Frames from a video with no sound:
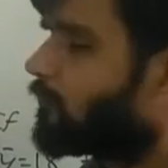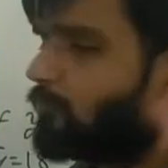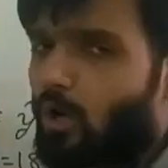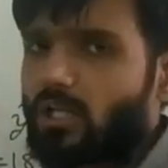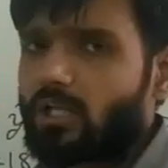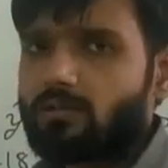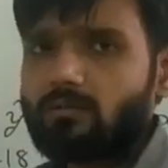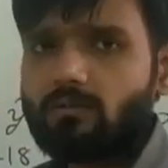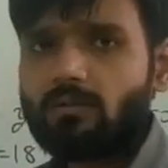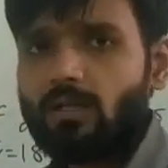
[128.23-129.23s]
of model.
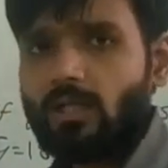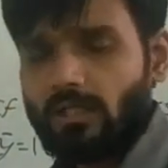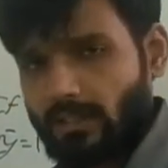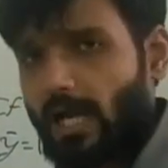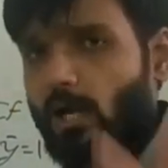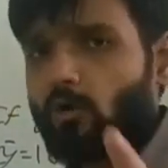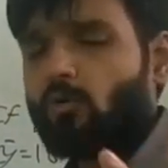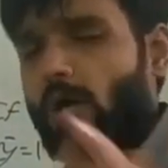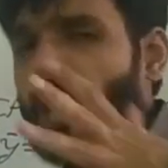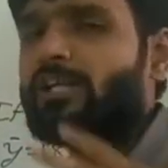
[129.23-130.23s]

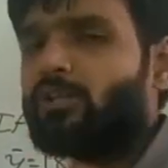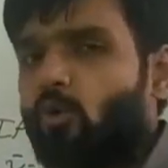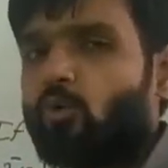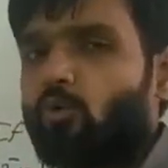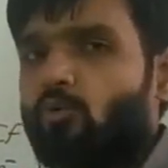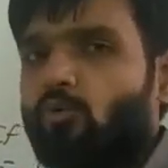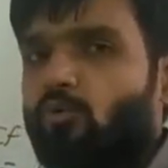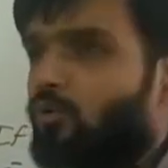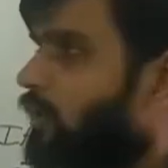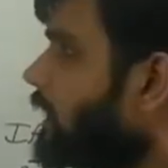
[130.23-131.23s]
Now I know
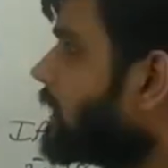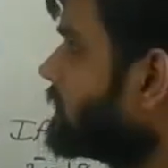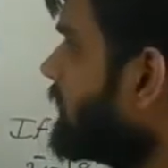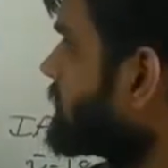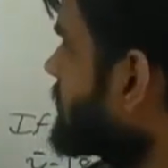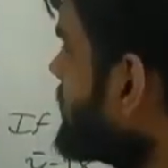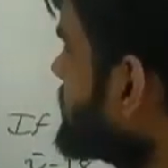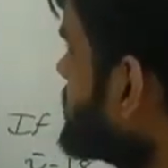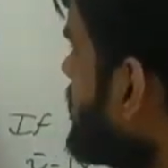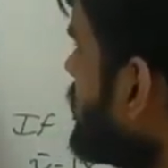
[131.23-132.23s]
this
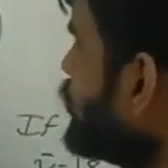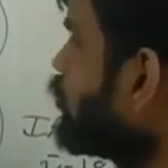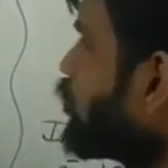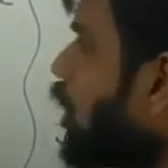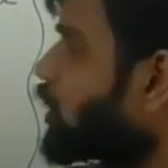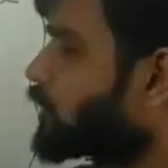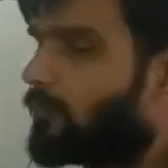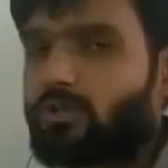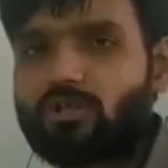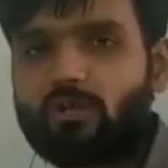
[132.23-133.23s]
is the new
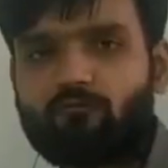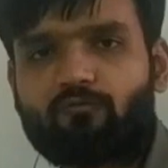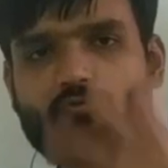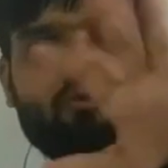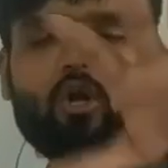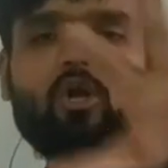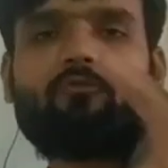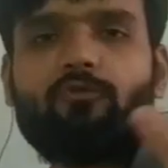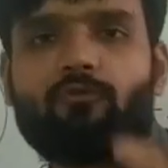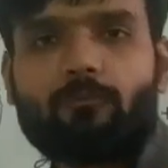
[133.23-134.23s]
question to all
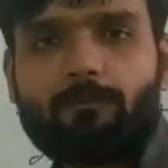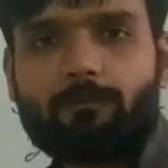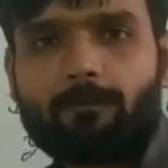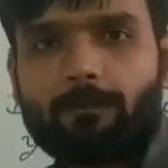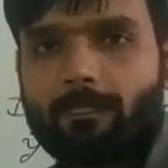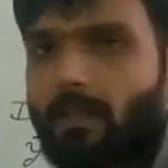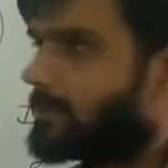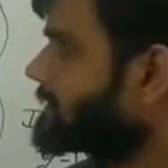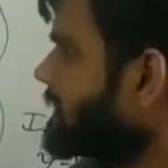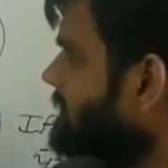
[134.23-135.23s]
of you.
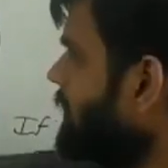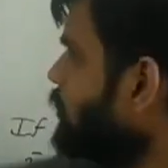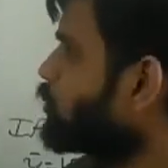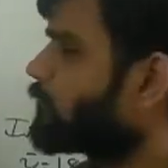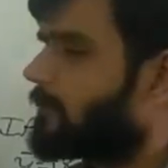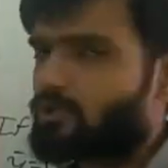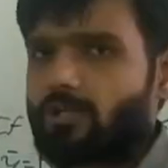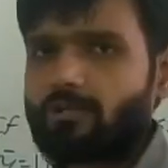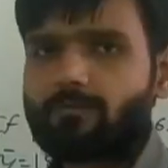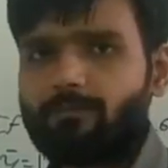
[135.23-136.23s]
This is the new
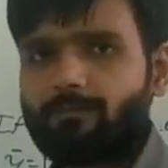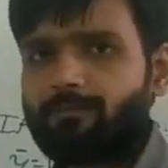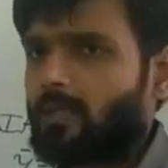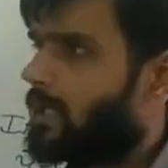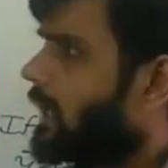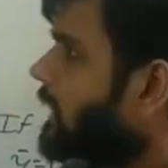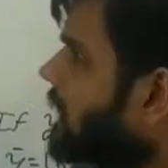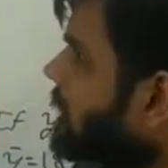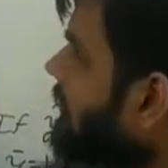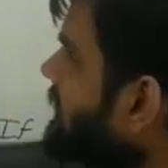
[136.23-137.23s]
question.
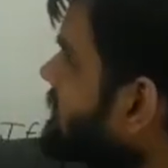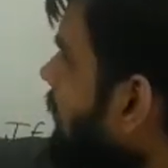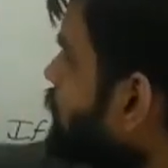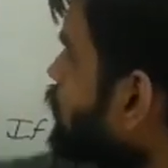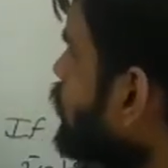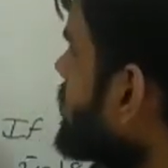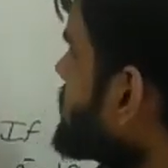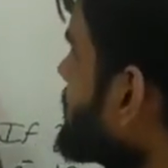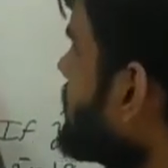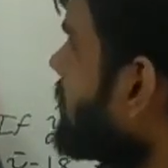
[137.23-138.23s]
Otherwise up to
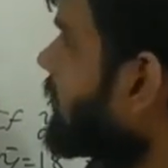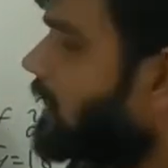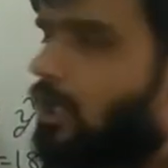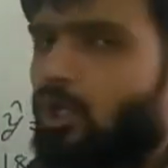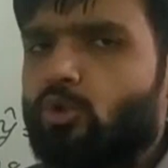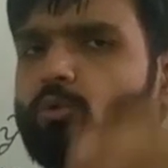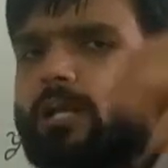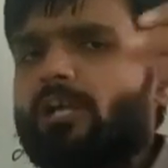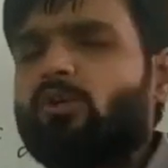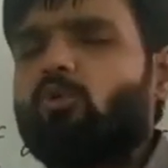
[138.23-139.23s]
this level you
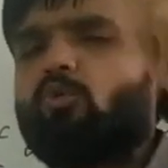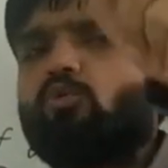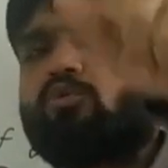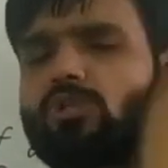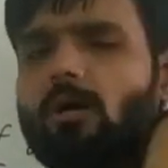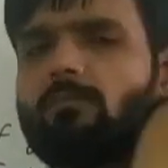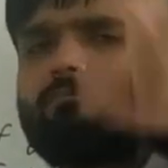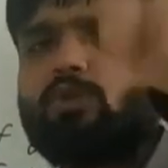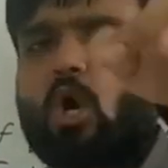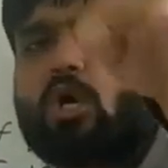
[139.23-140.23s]
can do
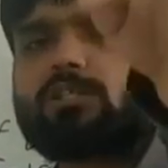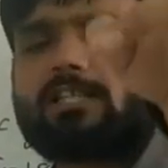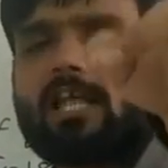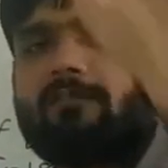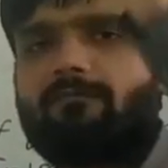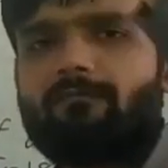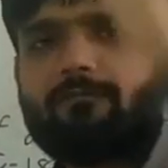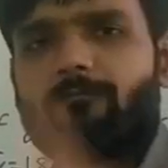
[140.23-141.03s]
some yourself.